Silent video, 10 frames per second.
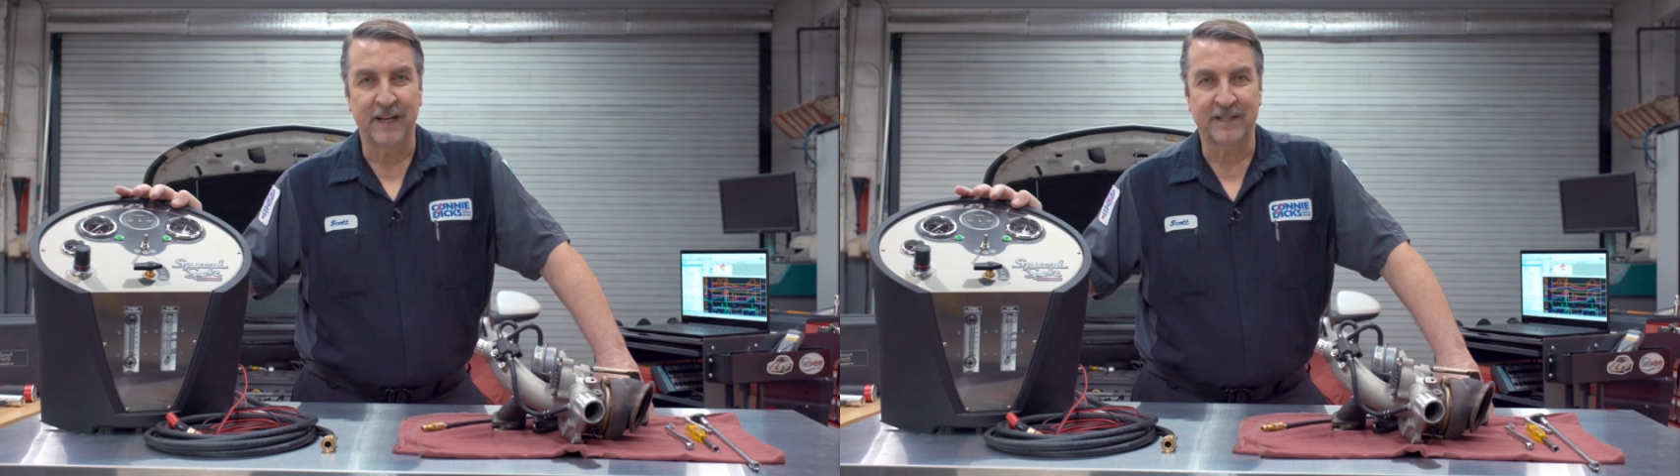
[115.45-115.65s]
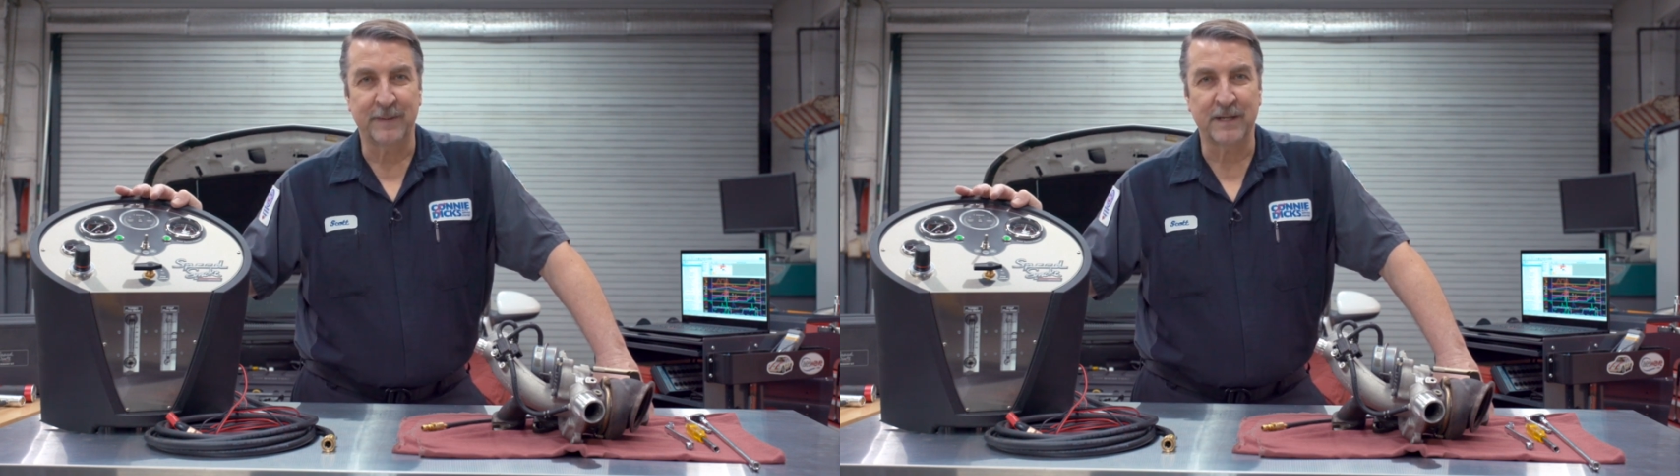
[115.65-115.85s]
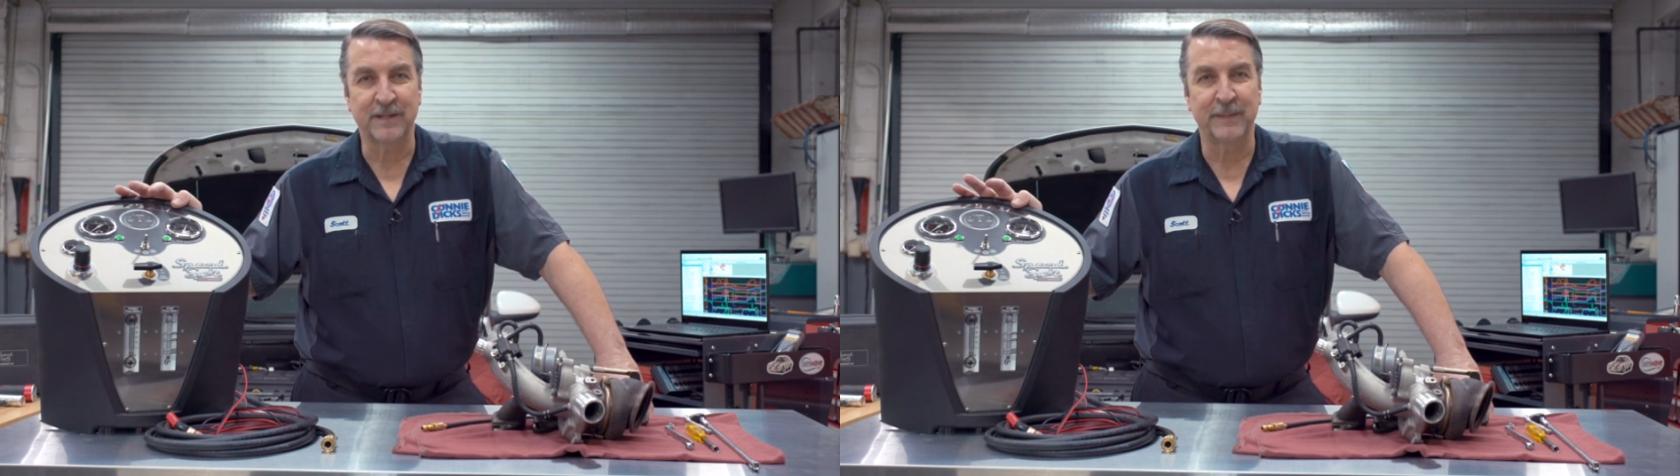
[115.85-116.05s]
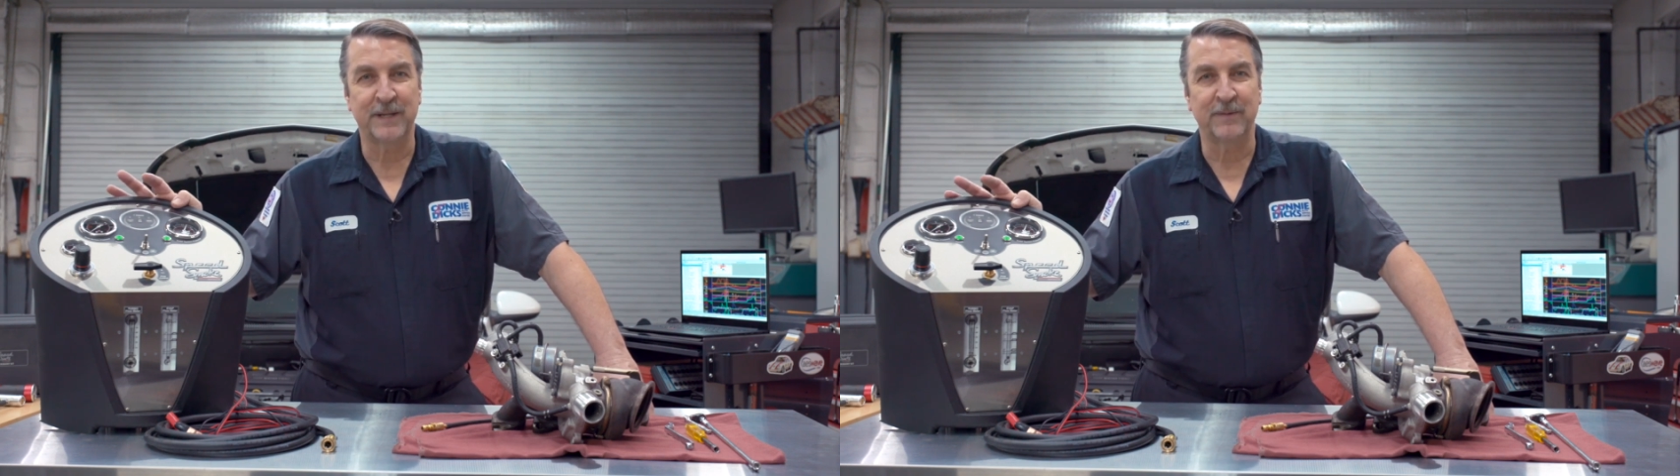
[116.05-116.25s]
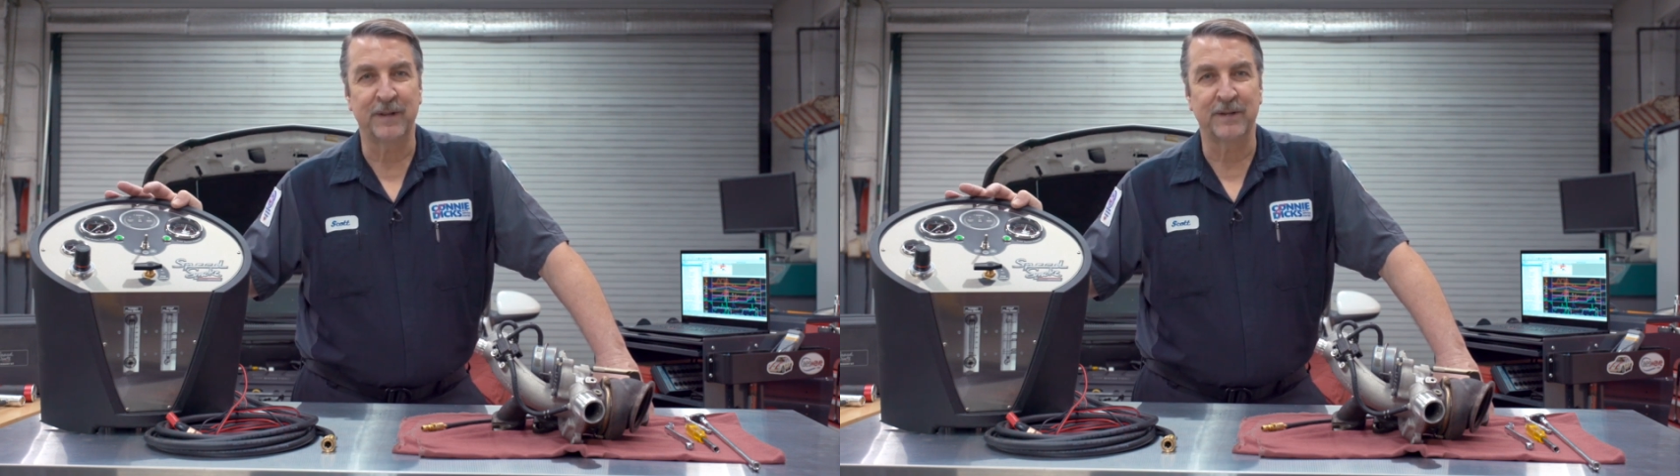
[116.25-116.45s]
especially
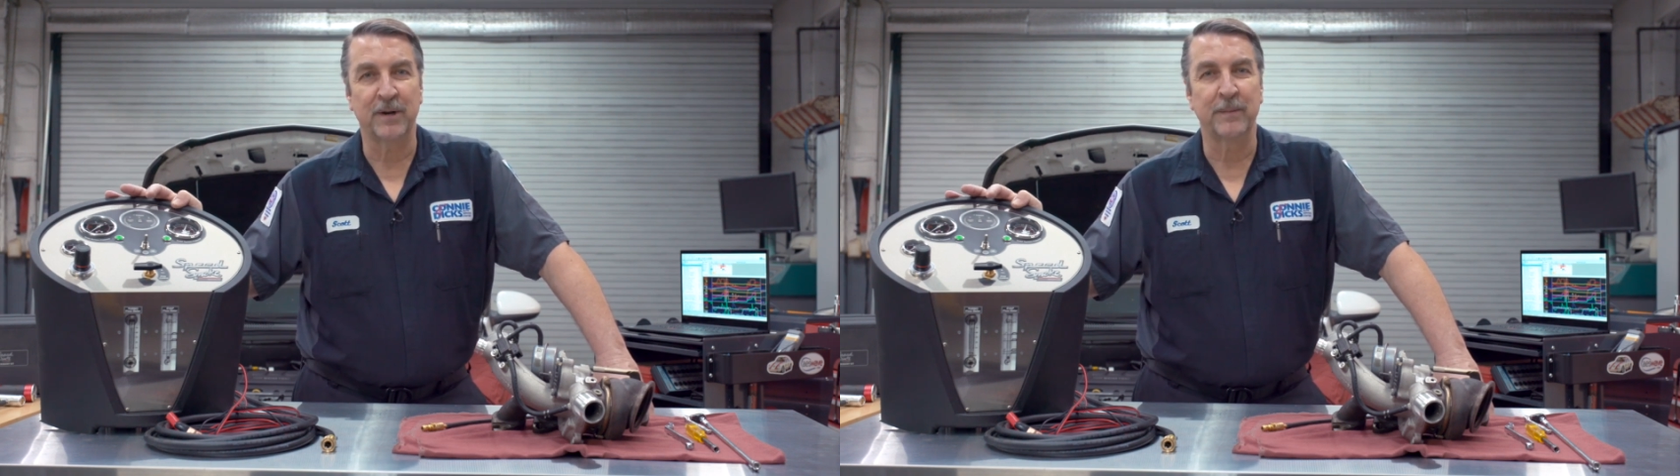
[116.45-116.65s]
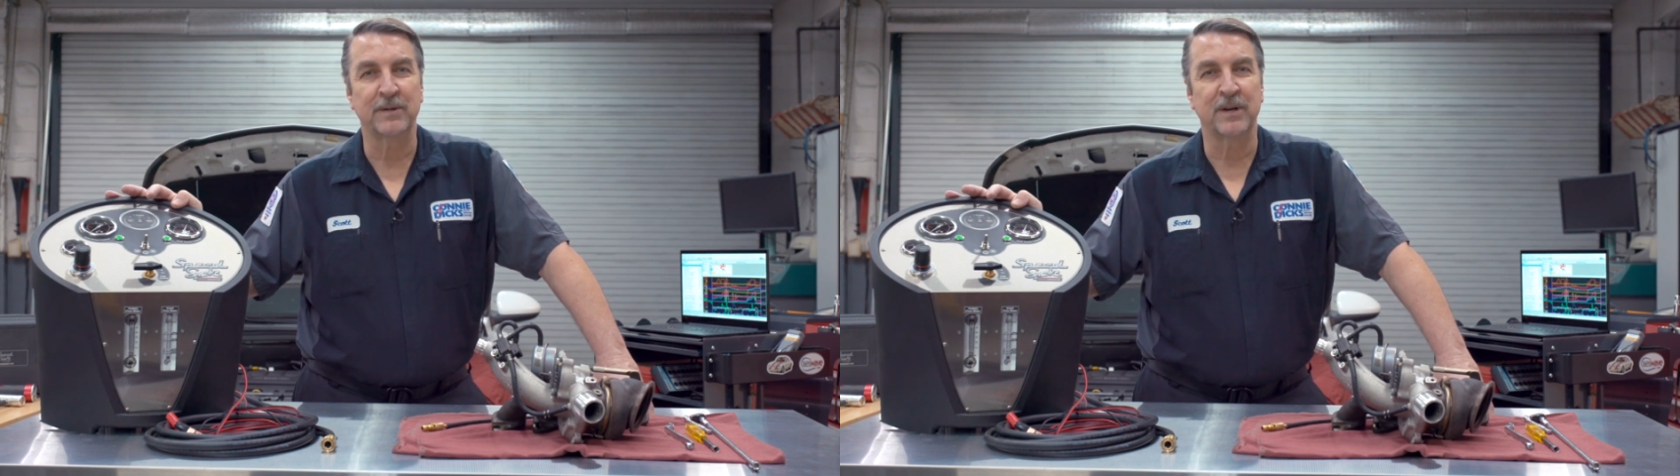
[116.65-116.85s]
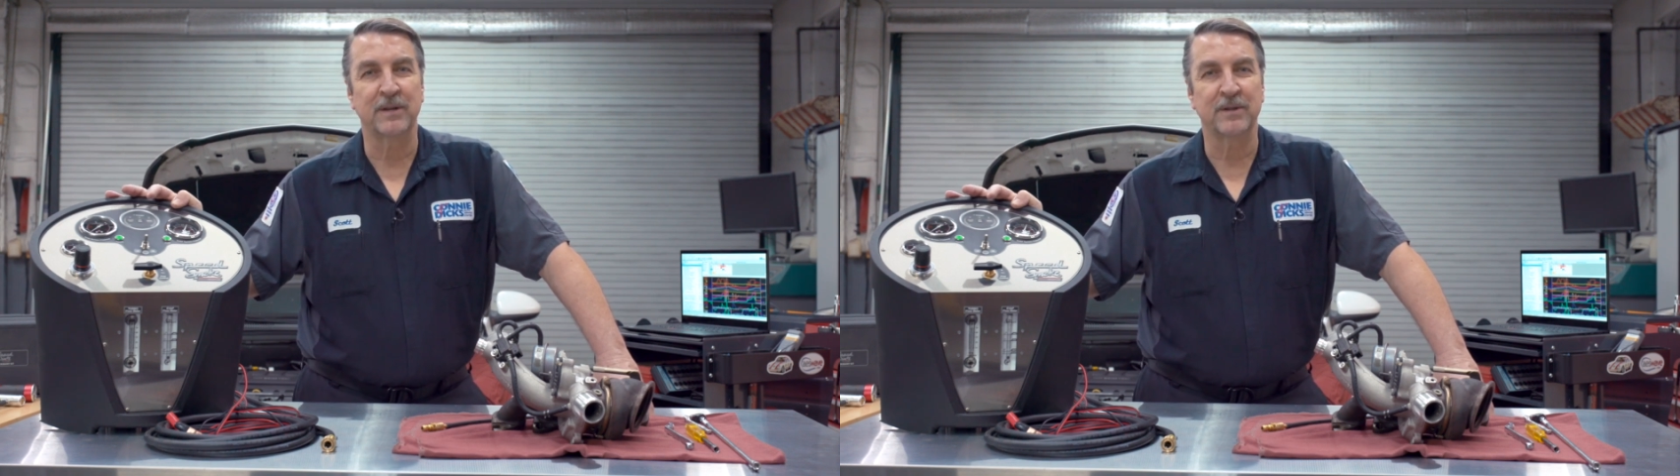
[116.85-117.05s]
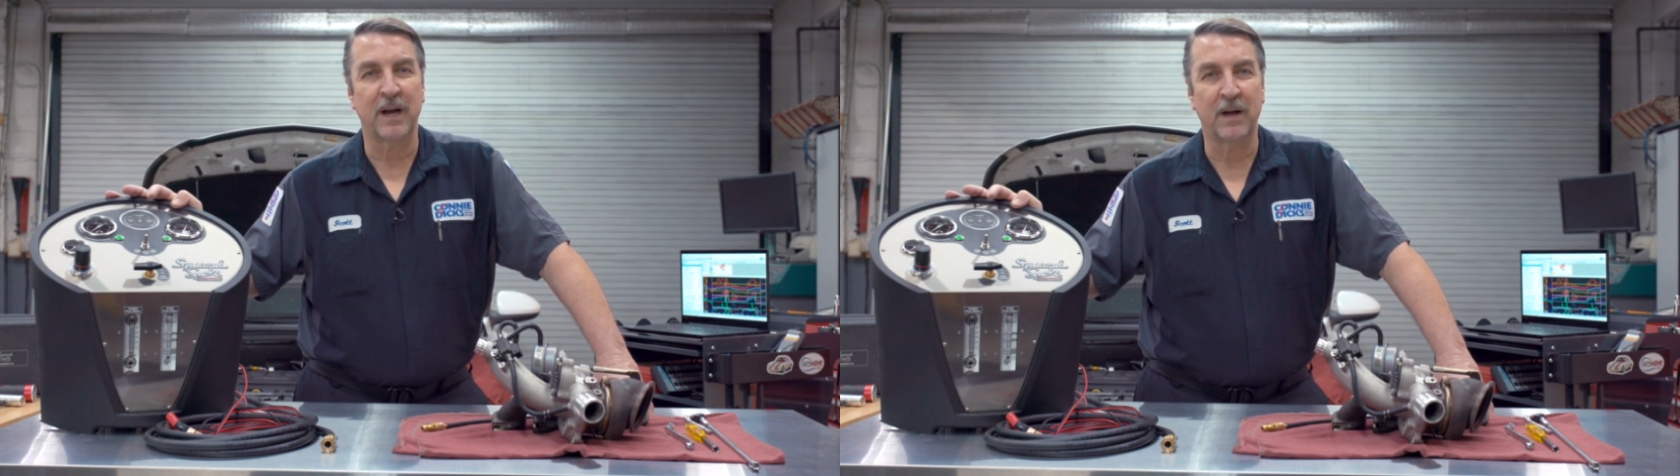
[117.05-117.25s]
between the turbocharger